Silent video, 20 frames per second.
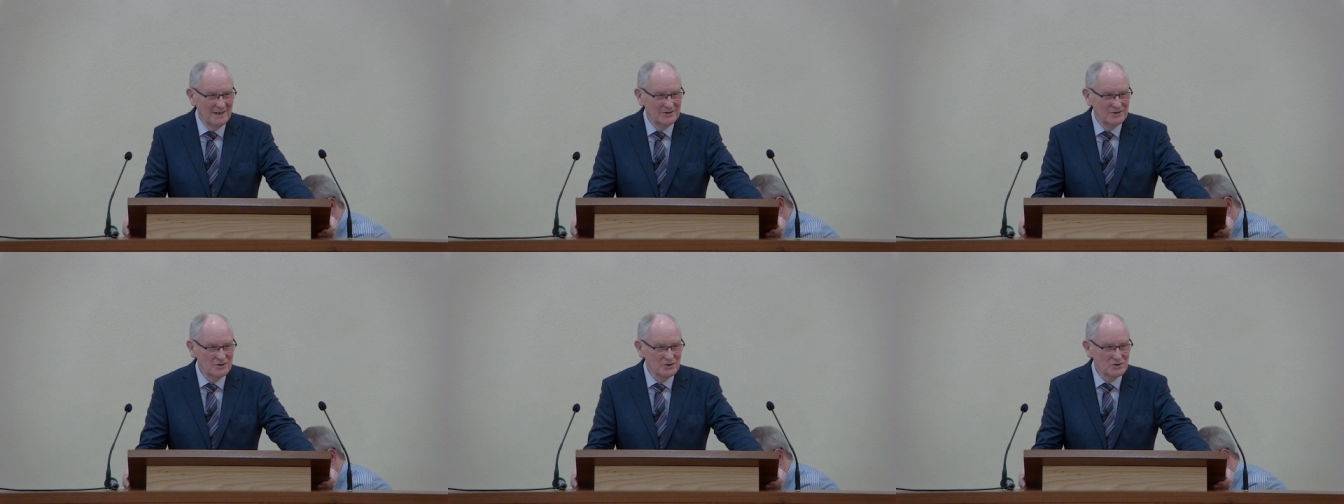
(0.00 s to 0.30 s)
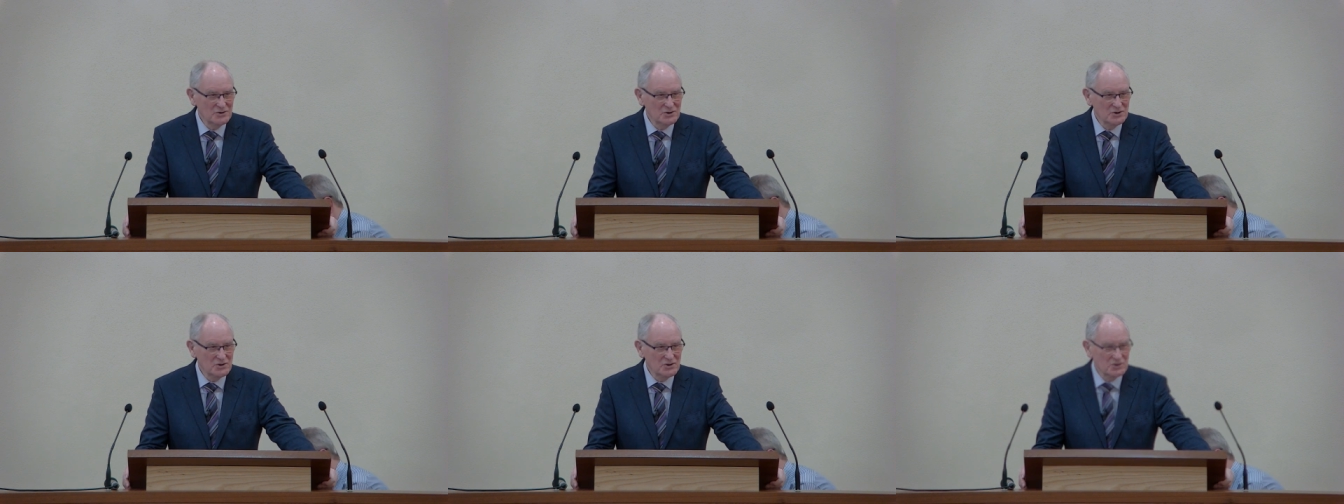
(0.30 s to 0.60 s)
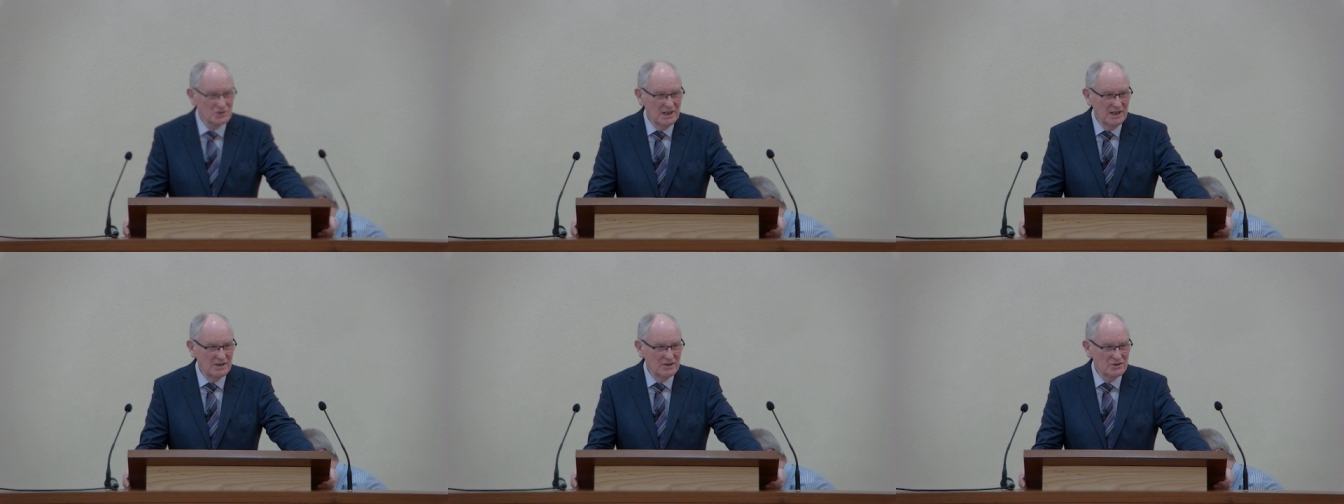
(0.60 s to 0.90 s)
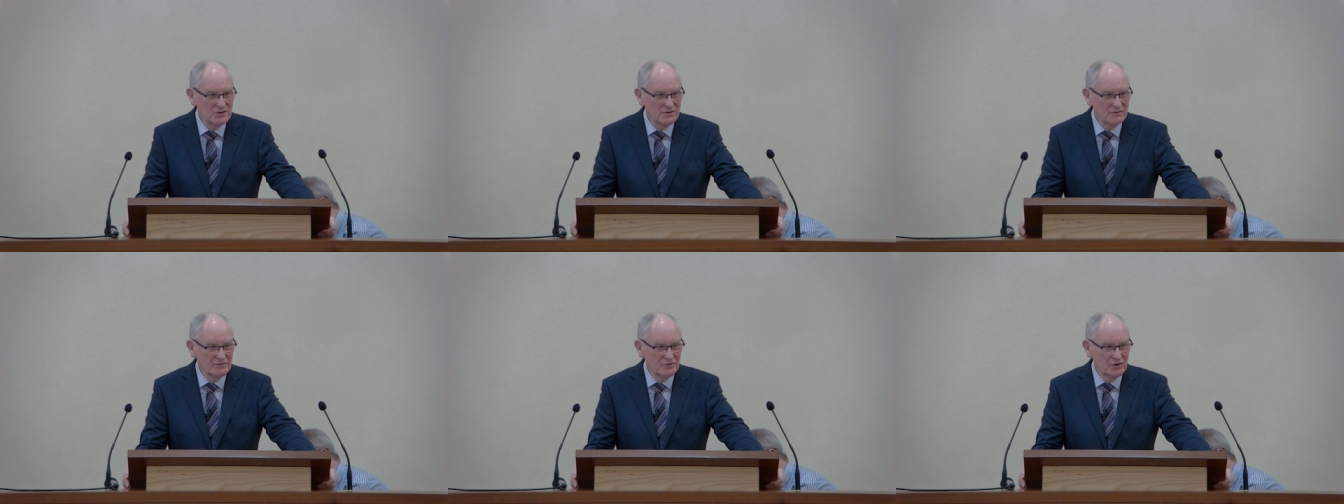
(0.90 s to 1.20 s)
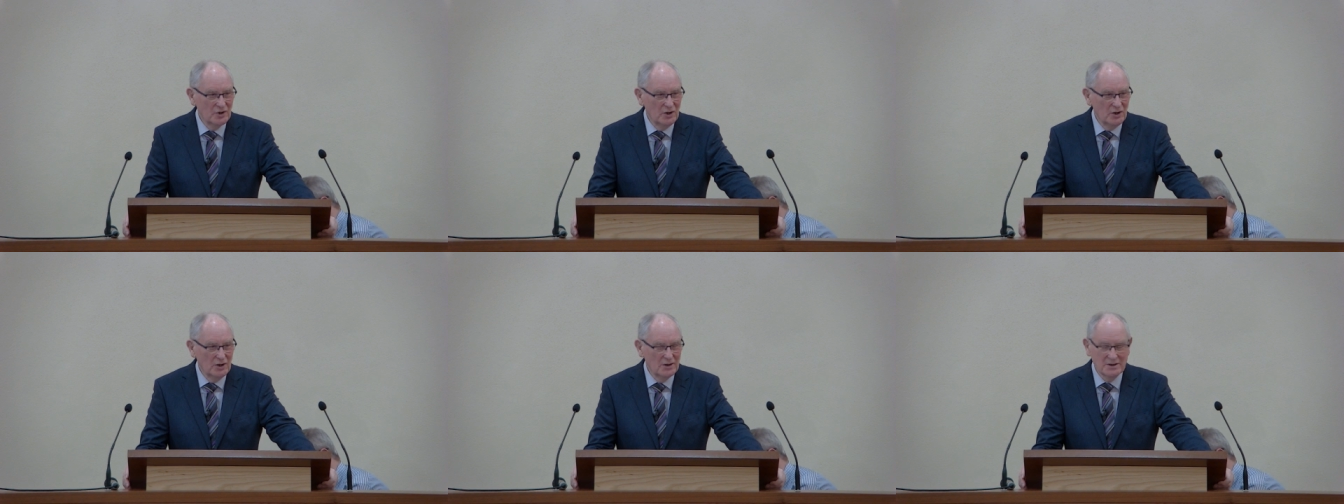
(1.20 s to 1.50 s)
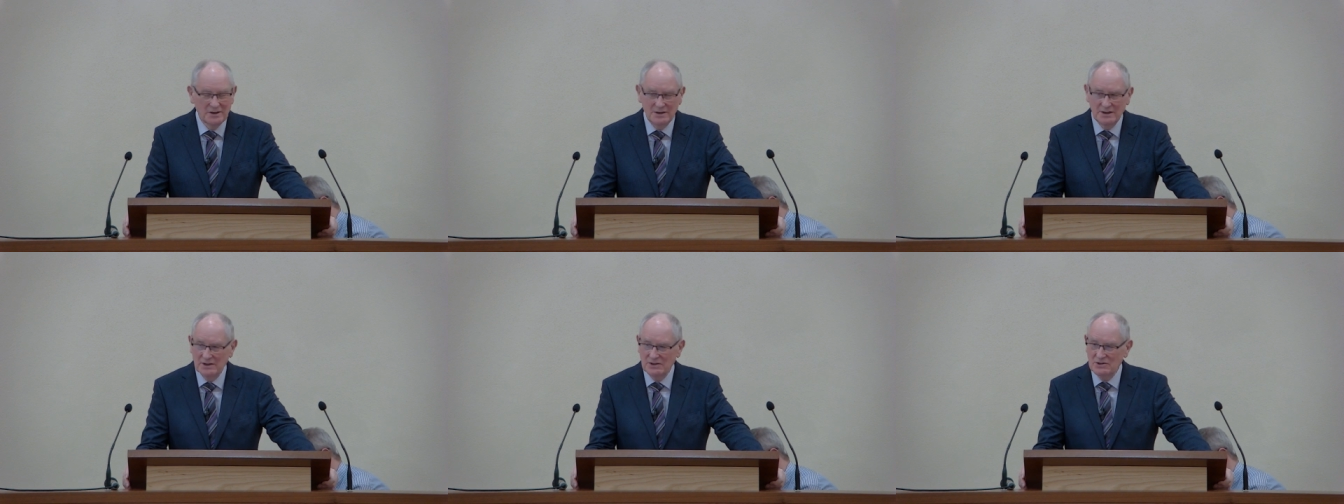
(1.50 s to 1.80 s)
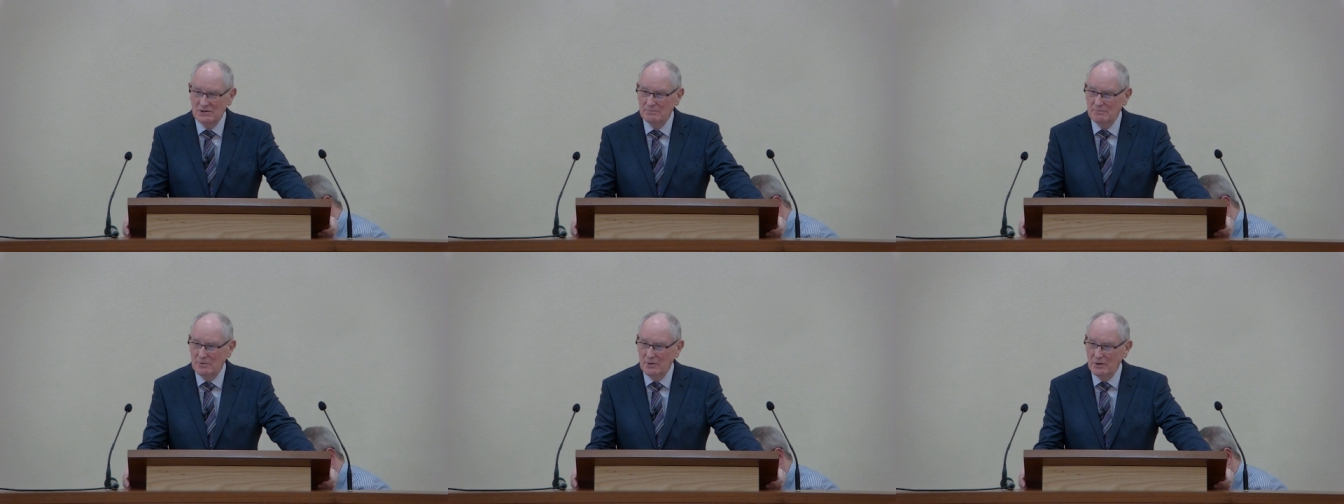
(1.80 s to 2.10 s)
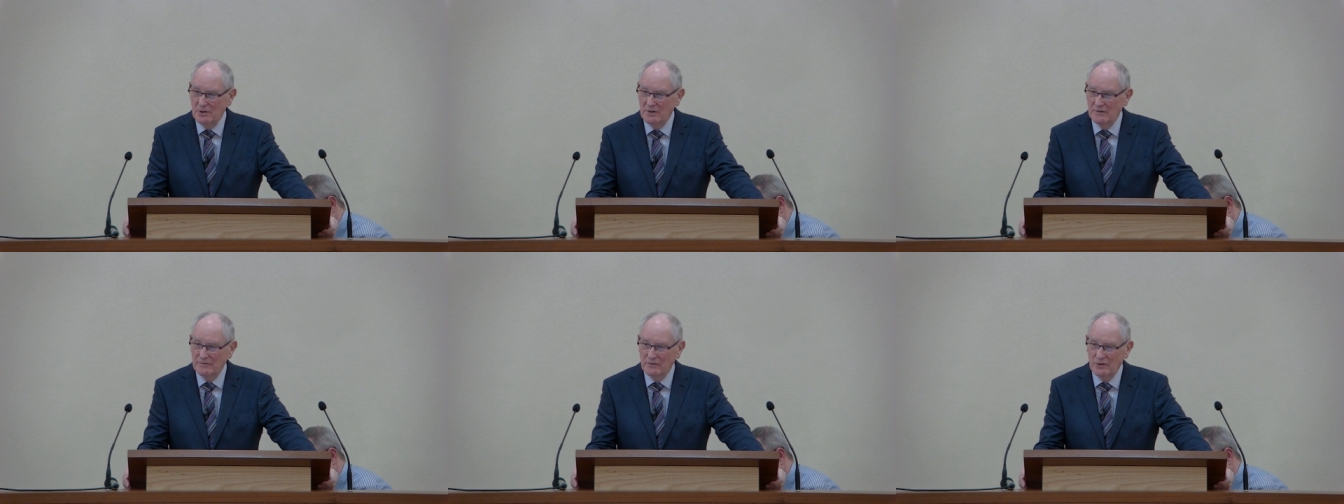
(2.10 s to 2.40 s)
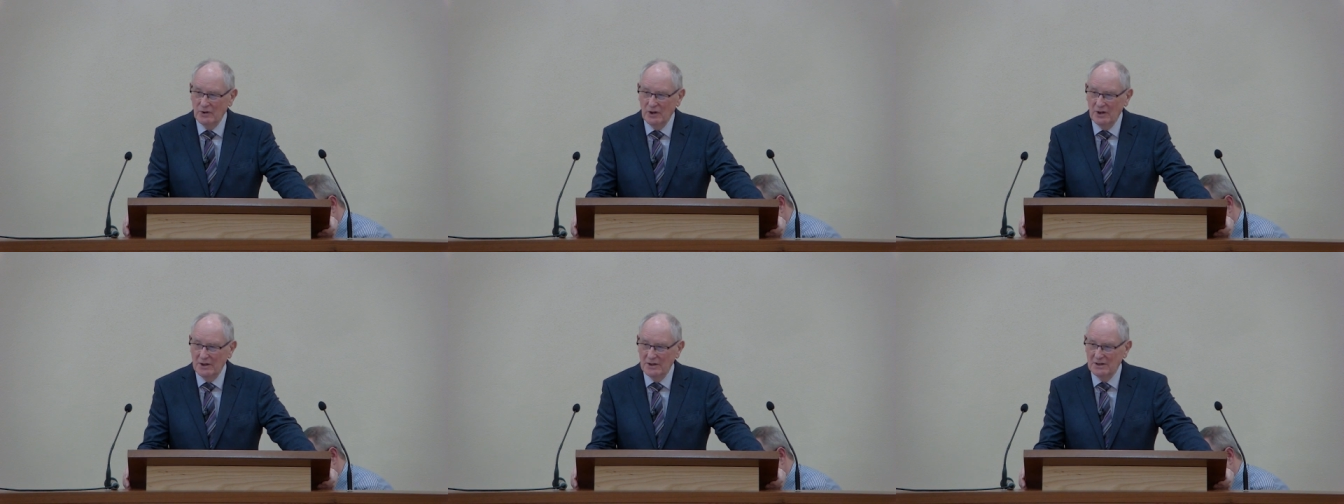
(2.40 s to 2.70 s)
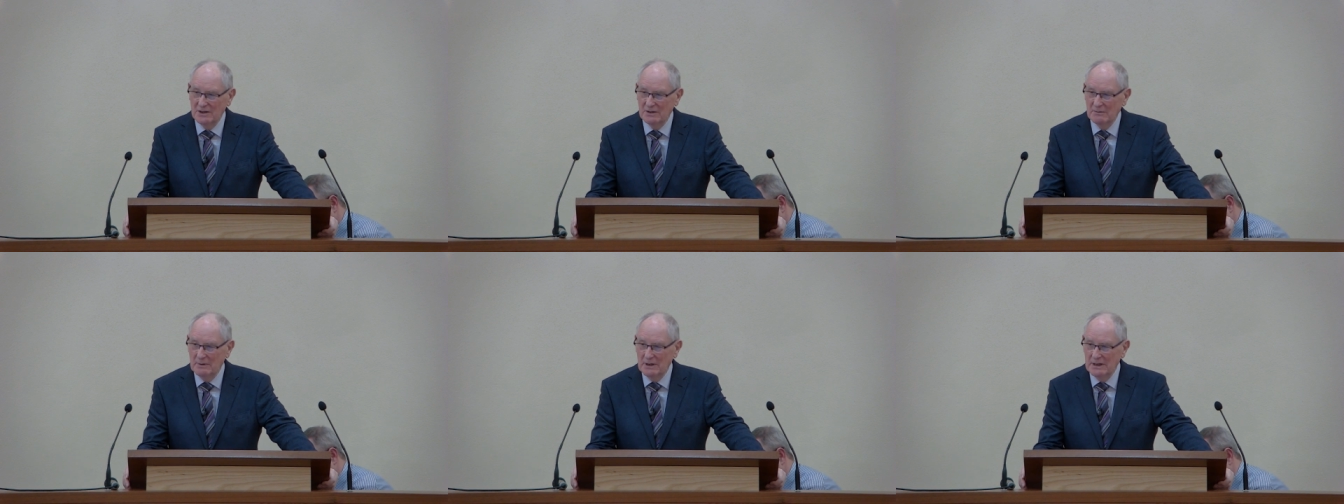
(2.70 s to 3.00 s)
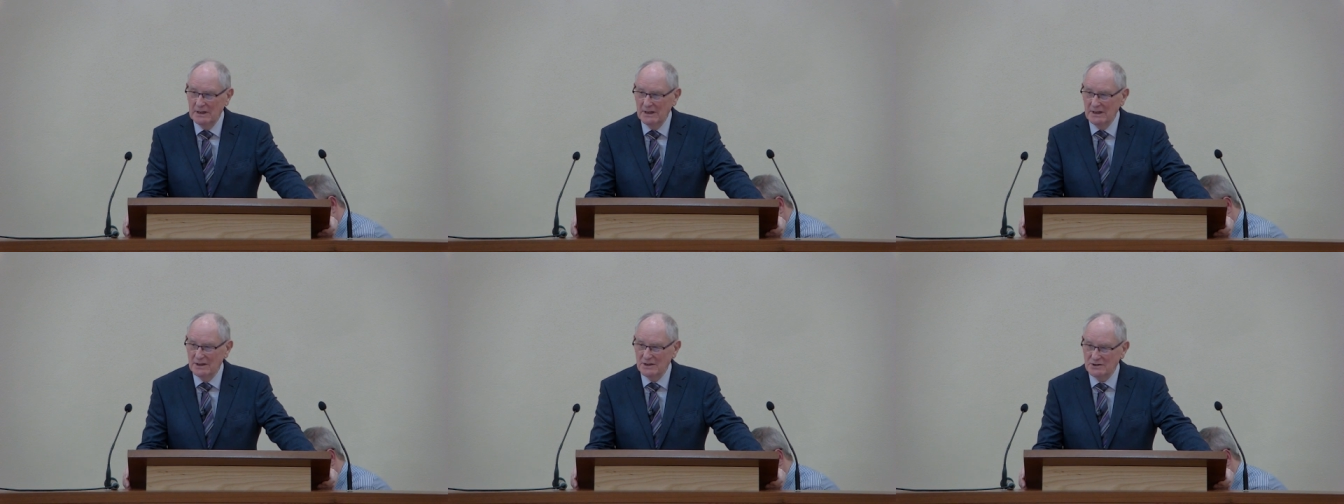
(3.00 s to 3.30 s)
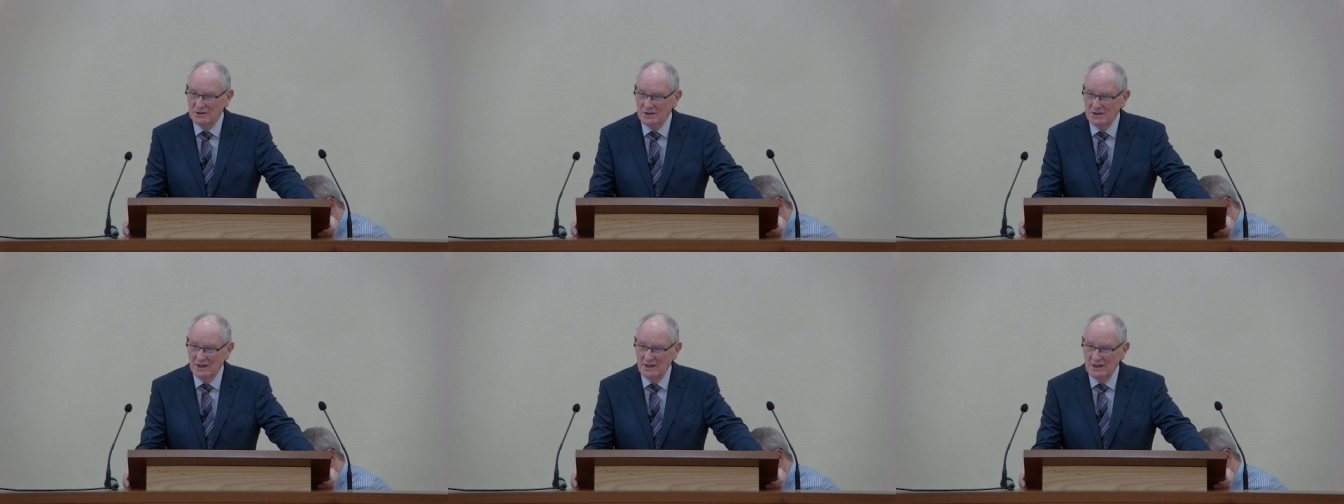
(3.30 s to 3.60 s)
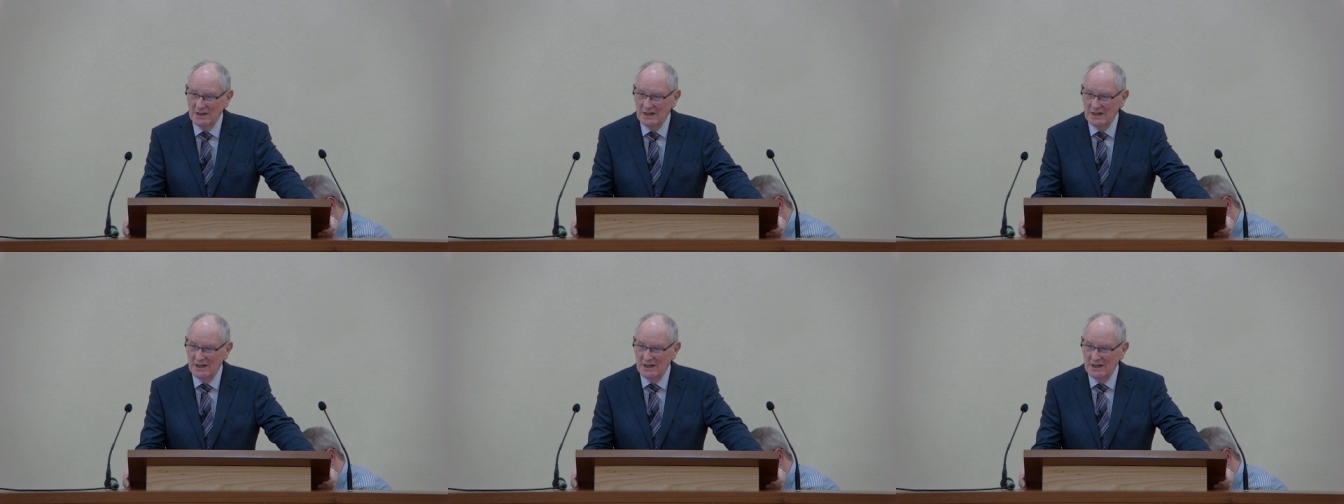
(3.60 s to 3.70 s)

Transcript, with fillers: and just the sense of God and the Spirit of God in the meetings